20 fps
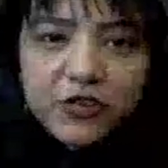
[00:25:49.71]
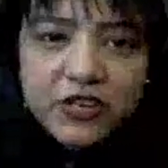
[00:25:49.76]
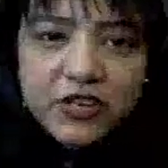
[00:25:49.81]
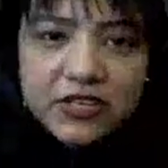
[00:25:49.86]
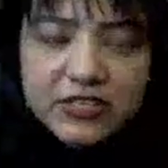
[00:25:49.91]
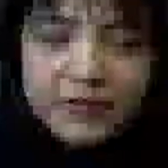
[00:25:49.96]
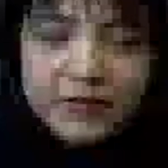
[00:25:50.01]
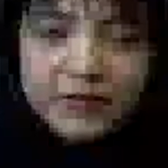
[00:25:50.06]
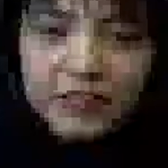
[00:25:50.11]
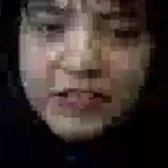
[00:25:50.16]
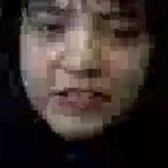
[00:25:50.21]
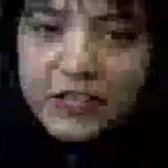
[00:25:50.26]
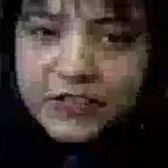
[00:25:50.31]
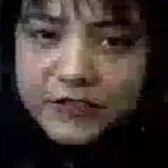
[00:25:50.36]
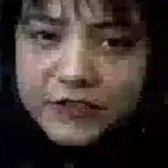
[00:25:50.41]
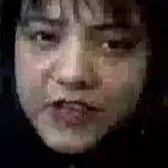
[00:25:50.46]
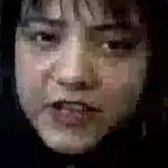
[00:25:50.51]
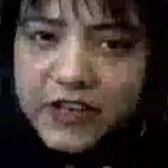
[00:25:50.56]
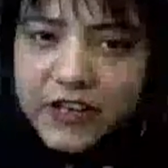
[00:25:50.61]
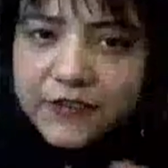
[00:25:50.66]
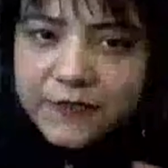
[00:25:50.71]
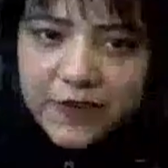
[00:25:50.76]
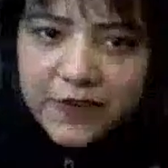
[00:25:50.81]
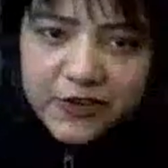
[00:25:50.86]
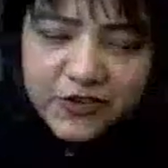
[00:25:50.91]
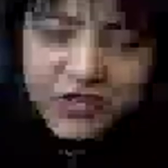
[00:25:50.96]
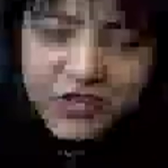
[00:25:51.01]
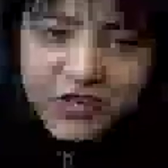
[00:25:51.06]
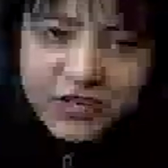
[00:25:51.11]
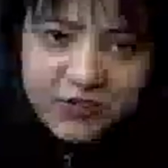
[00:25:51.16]
okay, something that is very
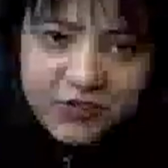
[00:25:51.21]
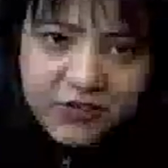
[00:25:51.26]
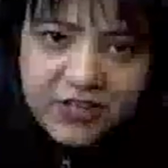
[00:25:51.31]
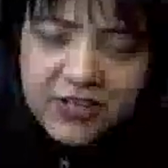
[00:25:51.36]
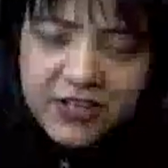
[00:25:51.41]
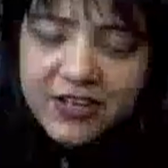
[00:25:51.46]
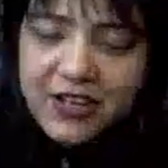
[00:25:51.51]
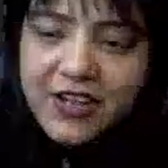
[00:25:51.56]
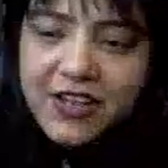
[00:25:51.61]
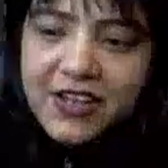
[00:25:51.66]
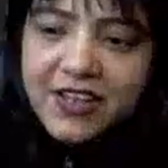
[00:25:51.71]
fragile, okay,